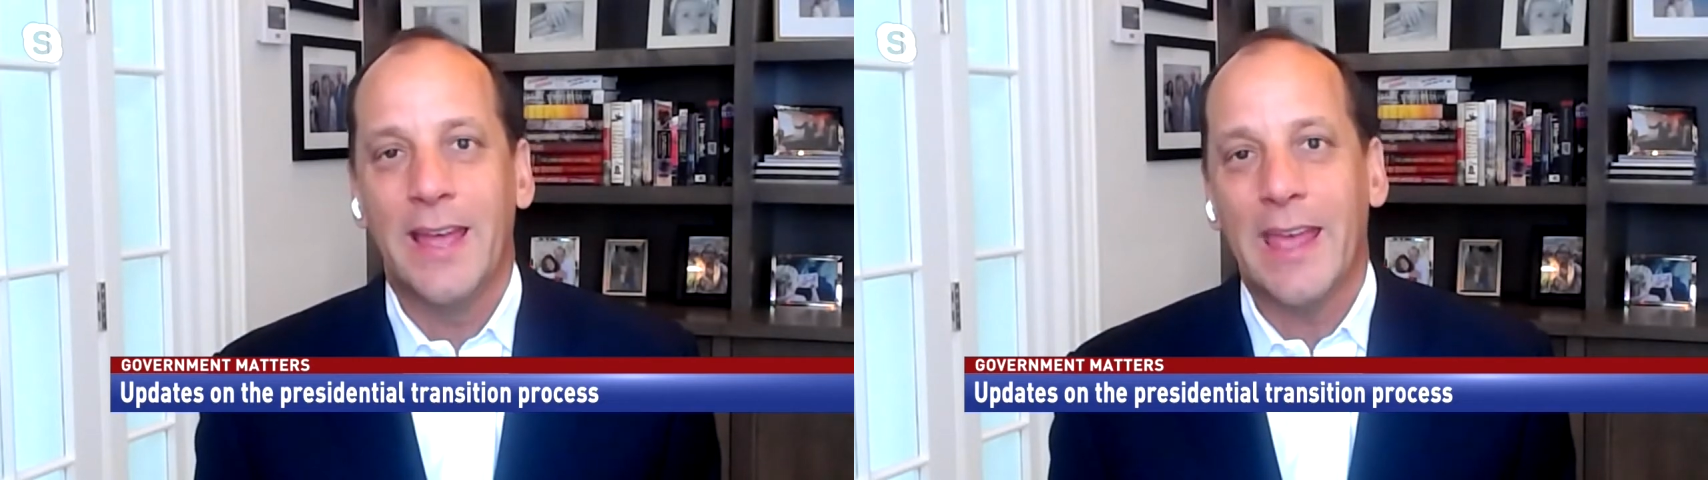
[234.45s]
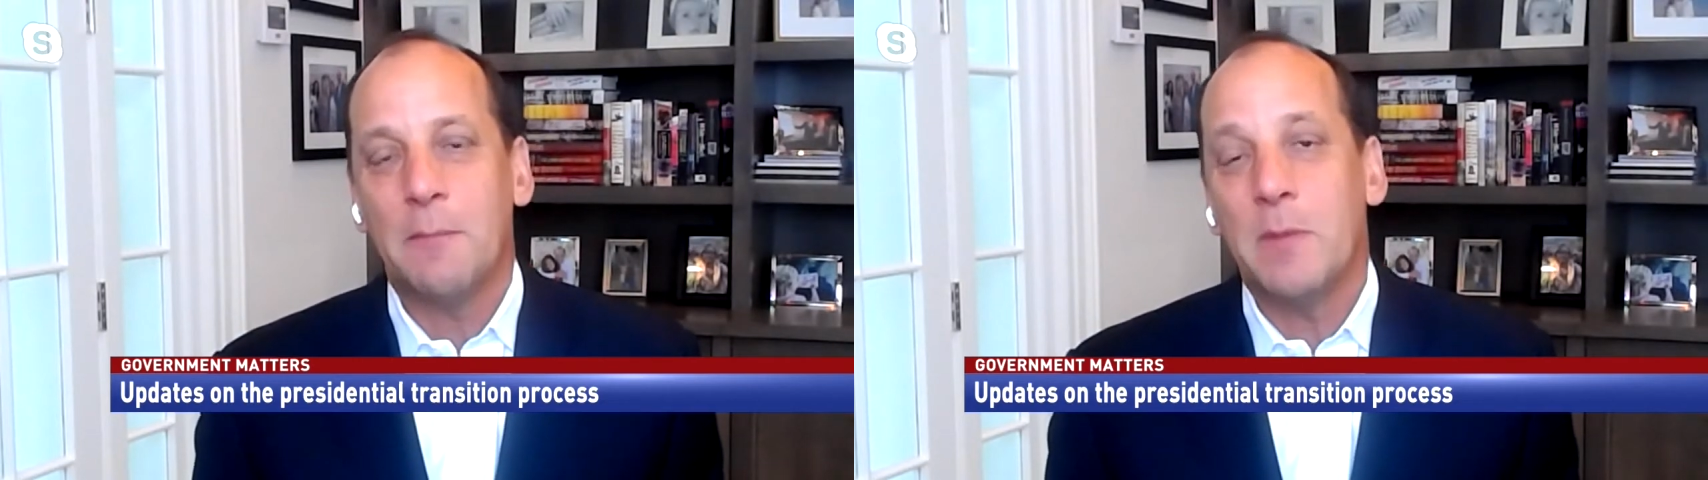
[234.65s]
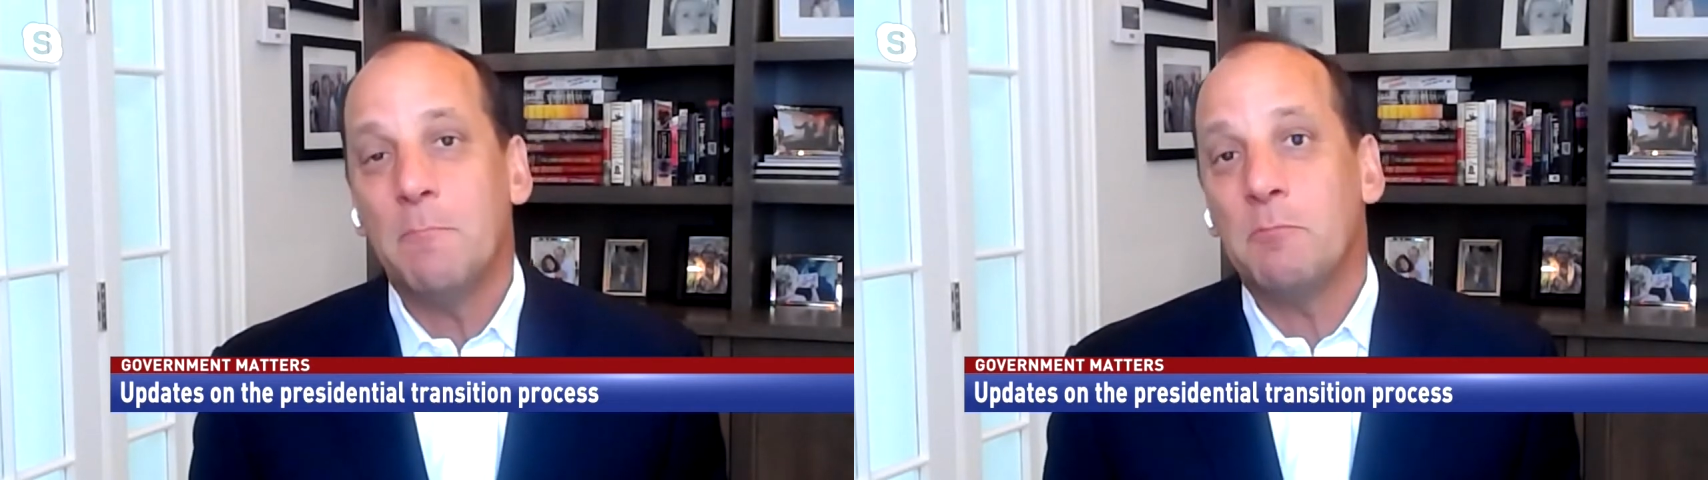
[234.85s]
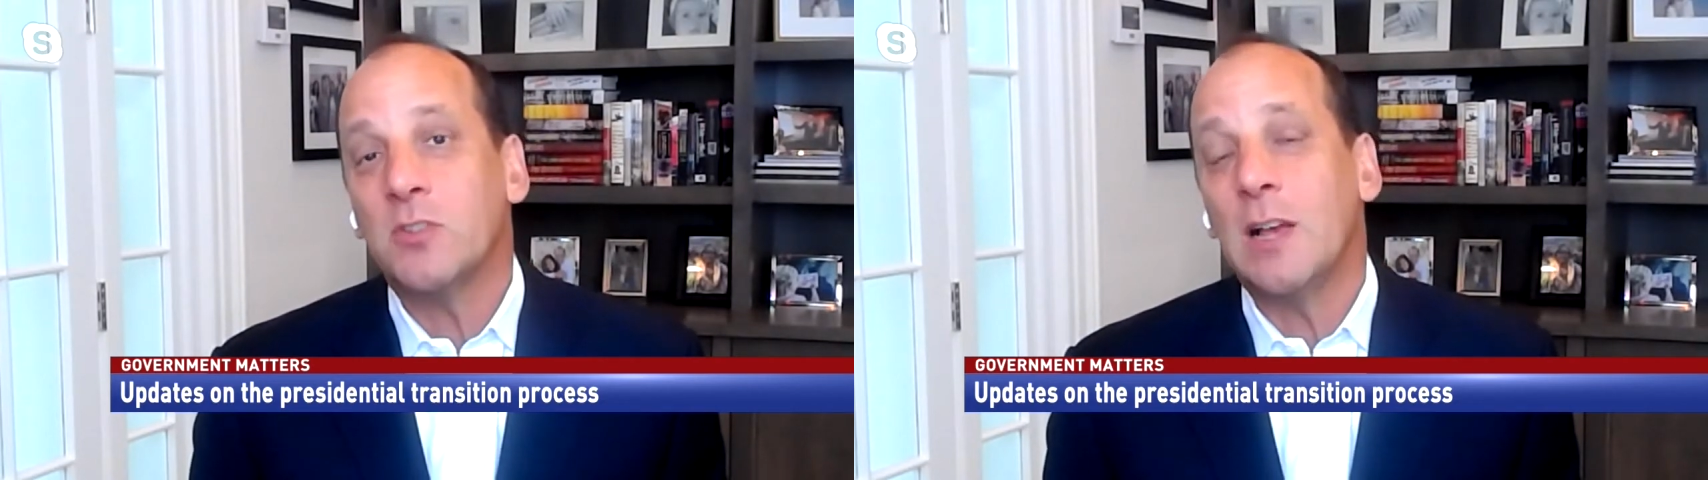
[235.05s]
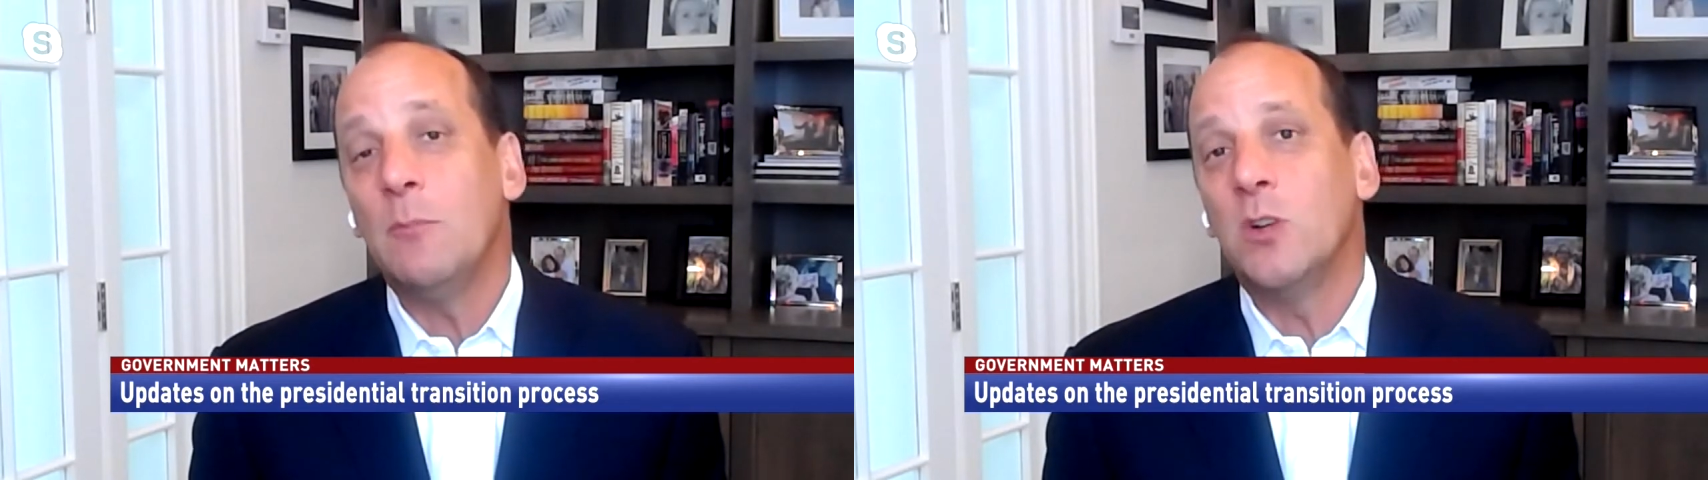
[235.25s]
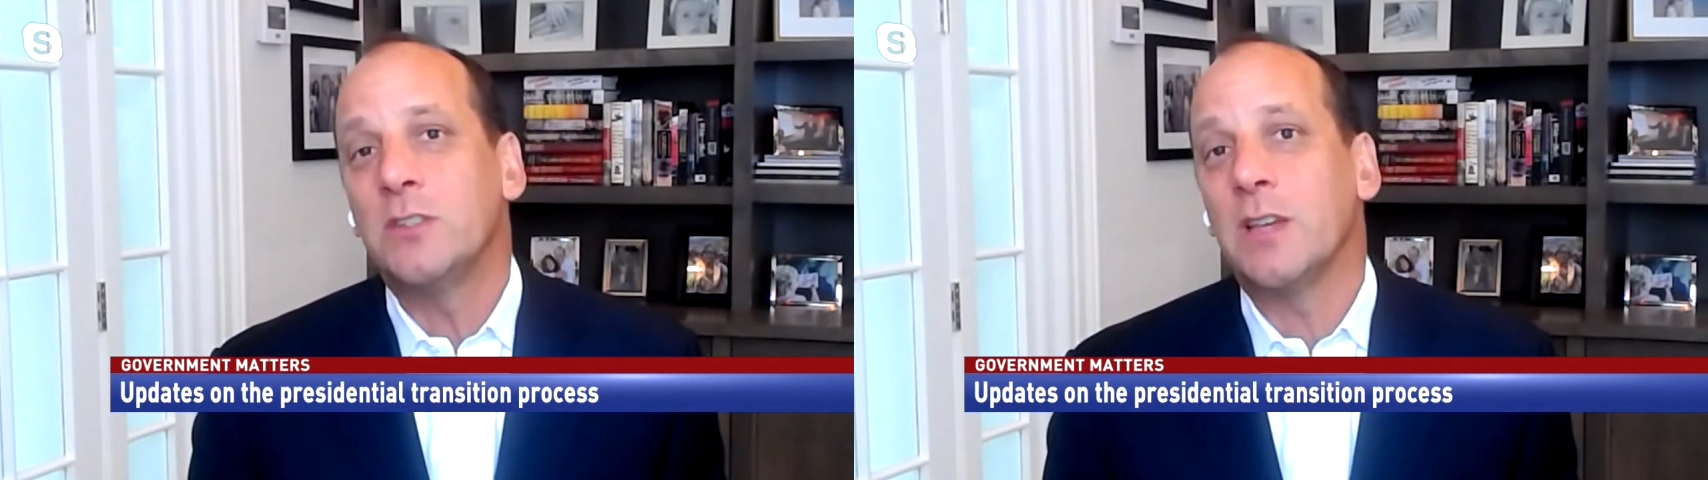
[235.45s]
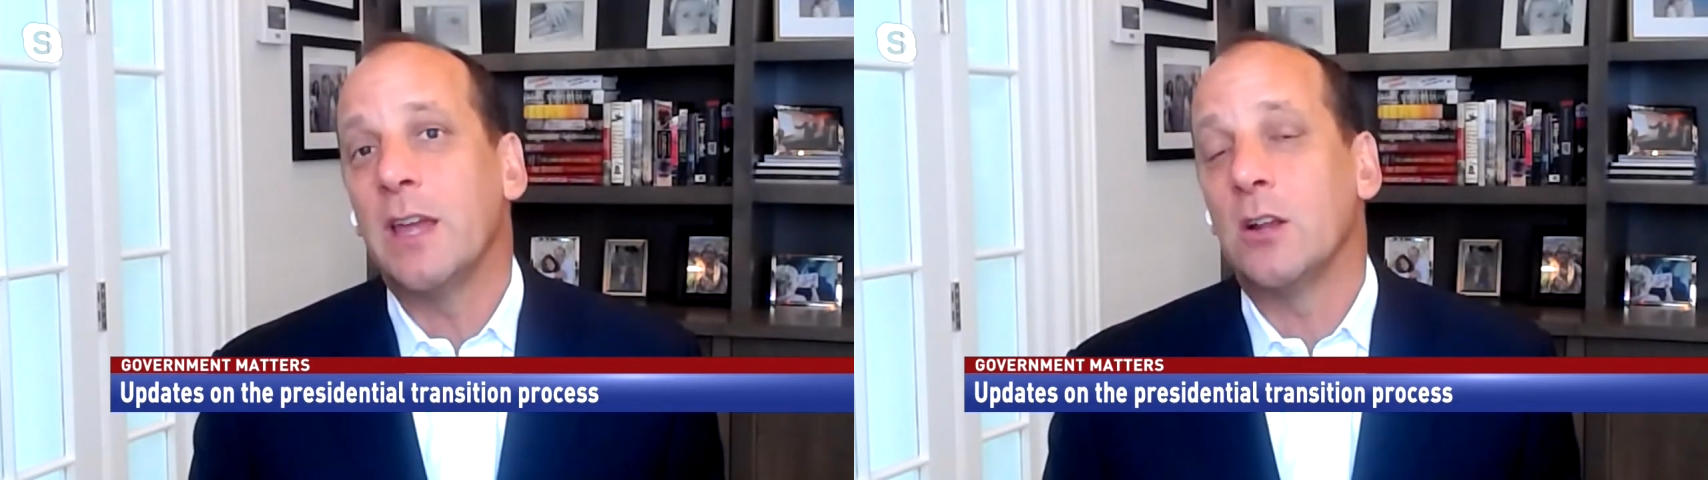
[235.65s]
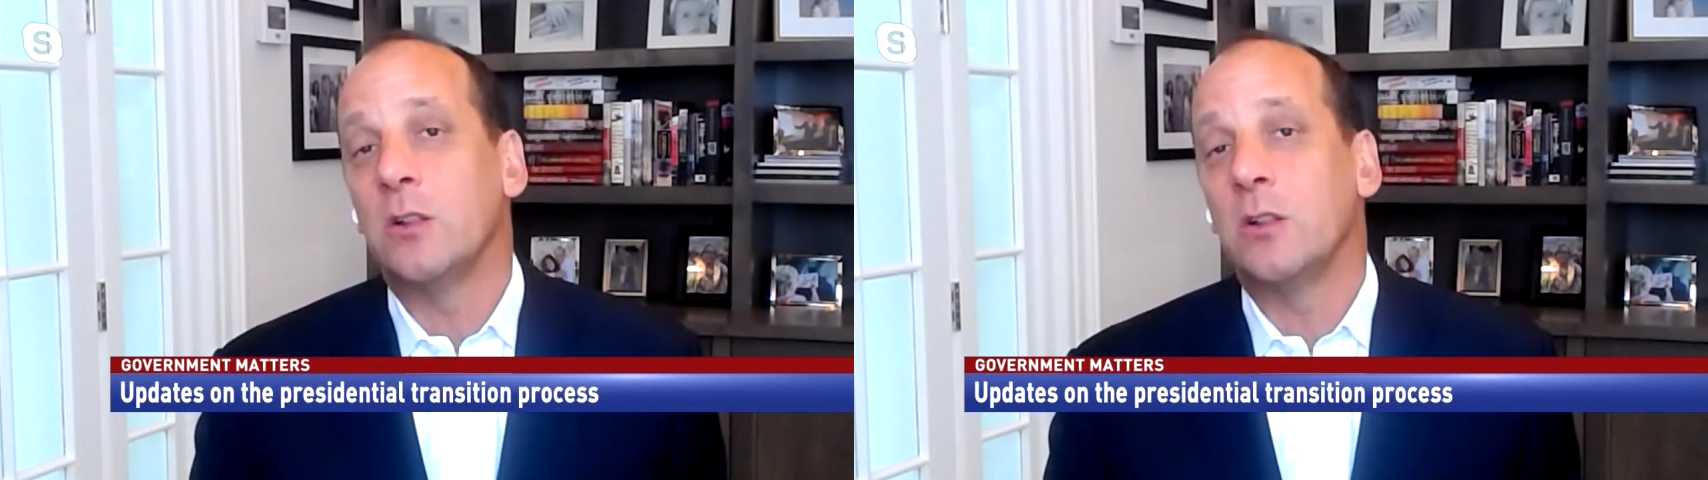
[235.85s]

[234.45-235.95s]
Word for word: And some would say,